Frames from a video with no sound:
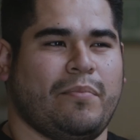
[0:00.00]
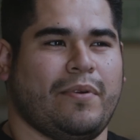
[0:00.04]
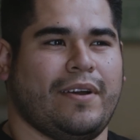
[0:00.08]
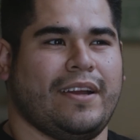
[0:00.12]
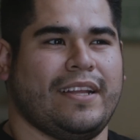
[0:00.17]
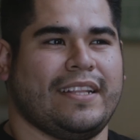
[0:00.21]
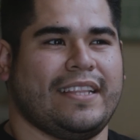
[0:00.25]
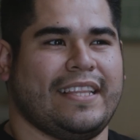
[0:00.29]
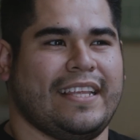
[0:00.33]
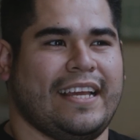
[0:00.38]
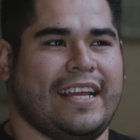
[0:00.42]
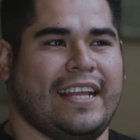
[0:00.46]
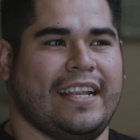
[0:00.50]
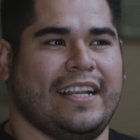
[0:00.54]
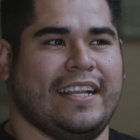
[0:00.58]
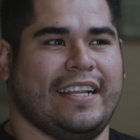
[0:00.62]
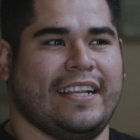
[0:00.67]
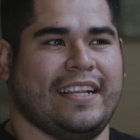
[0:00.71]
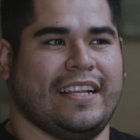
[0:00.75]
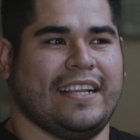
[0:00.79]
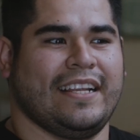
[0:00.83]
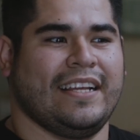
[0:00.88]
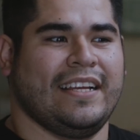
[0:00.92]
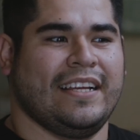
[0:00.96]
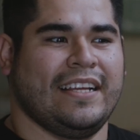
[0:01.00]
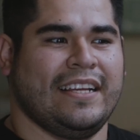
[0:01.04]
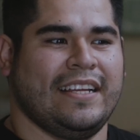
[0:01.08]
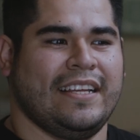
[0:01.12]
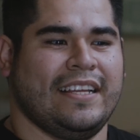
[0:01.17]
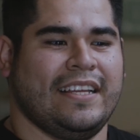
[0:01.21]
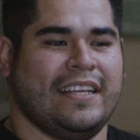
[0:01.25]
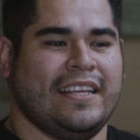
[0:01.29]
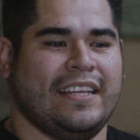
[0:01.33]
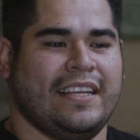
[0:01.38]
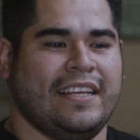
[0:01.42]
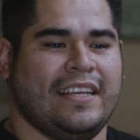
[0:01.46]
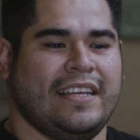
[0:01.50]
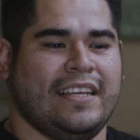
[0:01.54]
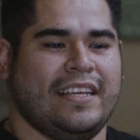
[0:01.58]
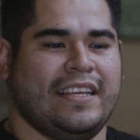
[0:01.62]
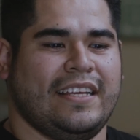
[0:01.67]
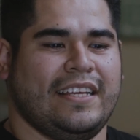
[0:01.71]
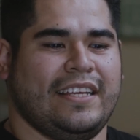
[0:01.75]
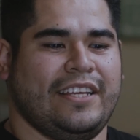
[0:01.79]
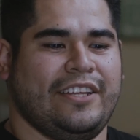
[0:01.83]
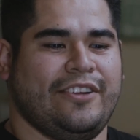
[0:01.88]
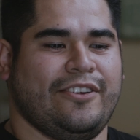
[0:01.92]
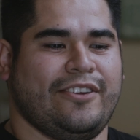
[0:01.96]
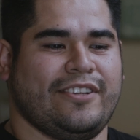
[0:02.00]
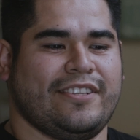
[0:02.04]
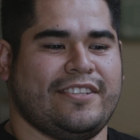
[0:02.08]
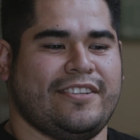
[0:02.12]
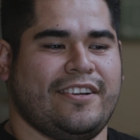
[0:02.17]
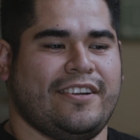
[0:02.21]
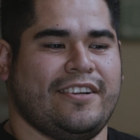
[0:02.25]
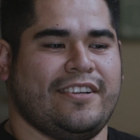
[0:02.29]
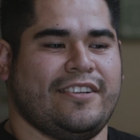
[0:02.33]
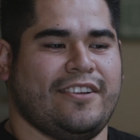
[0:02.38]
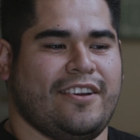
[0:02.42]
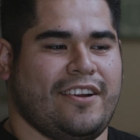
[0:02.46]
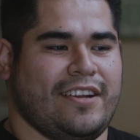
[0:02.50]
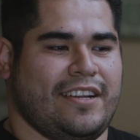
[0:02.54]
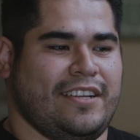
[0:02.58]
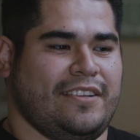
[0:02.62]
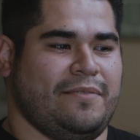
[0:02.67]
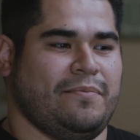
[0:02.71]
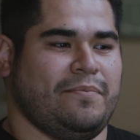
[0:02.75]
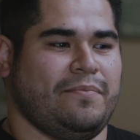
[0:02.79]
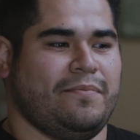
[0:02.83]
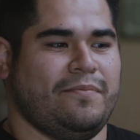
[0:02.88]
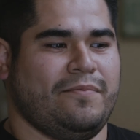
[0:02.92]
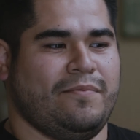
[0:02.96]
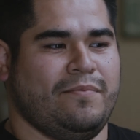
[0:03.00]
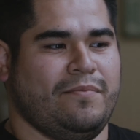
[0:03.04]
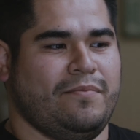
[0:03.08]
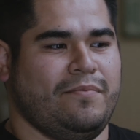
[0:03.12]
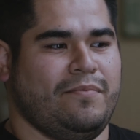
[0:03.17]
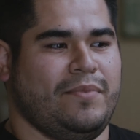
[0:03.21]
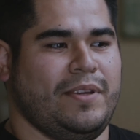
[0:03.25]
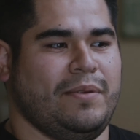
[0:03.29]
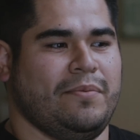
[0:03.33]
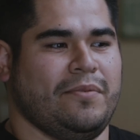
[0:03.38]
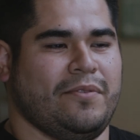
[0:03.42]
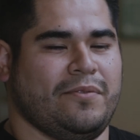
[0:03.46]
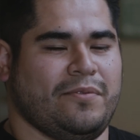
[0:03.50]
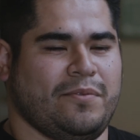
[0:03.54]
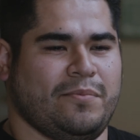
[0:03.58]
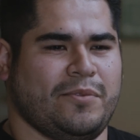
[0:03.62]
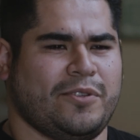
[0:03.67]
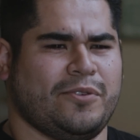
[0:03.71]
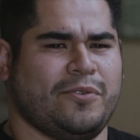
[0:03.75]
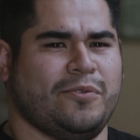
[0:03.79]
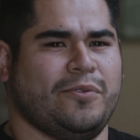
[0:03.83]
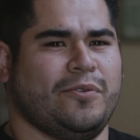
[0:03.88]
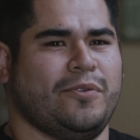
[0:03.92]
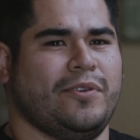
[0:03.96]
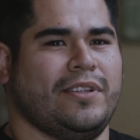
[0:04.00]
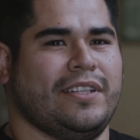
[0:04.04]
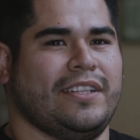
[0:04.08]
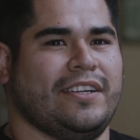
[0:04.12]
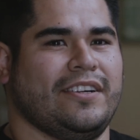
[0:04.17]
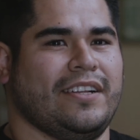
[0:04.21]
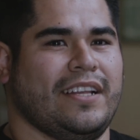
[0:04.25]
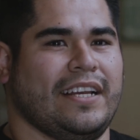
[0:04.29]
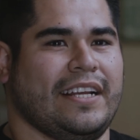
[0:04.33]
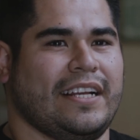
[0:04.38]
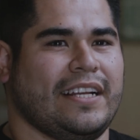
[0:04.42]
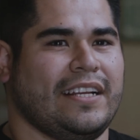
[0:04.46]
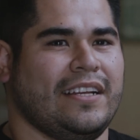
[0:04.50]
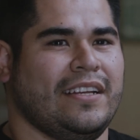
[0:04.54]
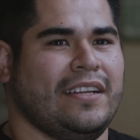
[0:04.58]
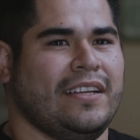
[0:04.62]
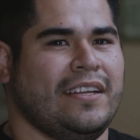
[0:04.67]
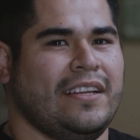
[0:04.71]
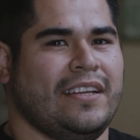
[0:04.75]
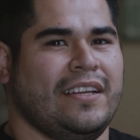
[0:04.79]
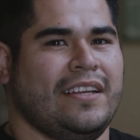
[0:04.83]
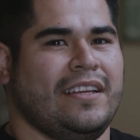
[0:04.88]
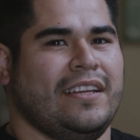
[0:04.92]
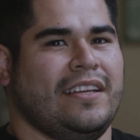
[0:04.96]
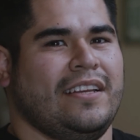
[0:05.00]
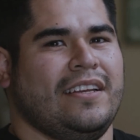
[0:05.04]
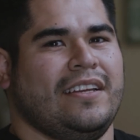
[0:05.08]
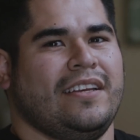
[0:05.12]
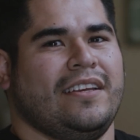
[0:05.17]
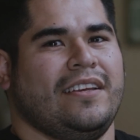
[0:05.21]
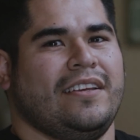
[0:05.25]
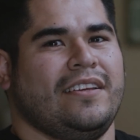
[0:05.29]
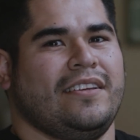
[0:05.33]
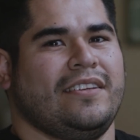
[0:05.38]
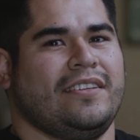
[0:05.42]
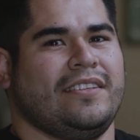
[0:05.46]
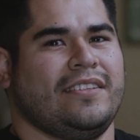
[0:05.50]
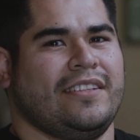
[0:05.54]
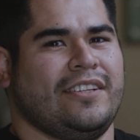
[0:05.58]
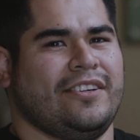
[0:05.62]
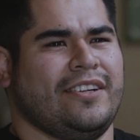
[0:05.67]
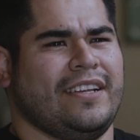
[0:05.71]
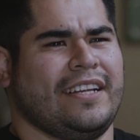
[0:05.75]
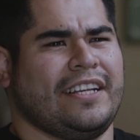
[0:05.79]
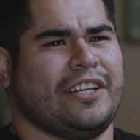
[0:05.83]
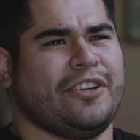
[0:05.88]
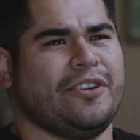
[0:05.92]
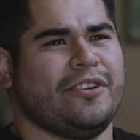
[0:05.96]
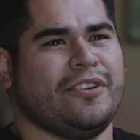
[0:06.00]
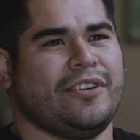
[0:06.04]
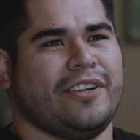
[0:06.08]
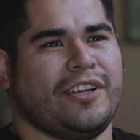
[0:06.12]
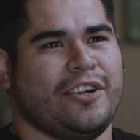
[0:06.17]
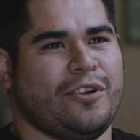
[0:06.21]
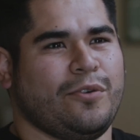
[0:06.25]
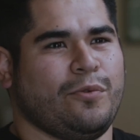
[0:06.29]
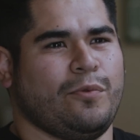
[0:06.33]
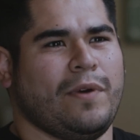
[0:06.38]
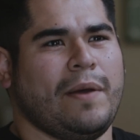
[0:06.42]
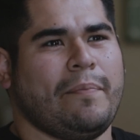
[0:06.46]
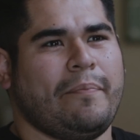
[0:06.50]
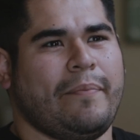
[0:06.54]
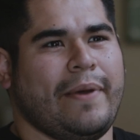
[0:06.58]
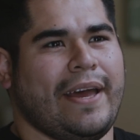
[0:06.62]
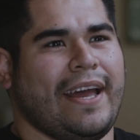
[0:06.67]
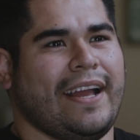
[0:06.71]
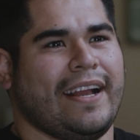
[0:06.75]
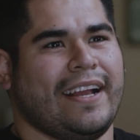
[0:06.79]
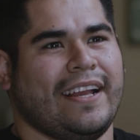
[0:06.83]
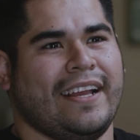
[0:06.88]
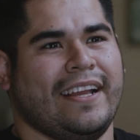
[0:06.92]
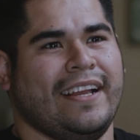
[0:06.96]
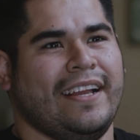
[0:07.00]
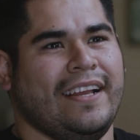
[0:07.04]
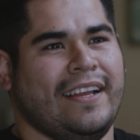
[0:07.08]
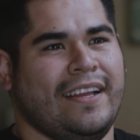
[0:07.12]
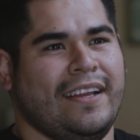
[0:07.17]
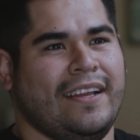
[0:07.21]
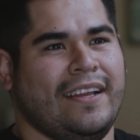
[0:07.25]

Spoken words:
But then, you know, I started talking to people from school, and they're like, you're a wetback.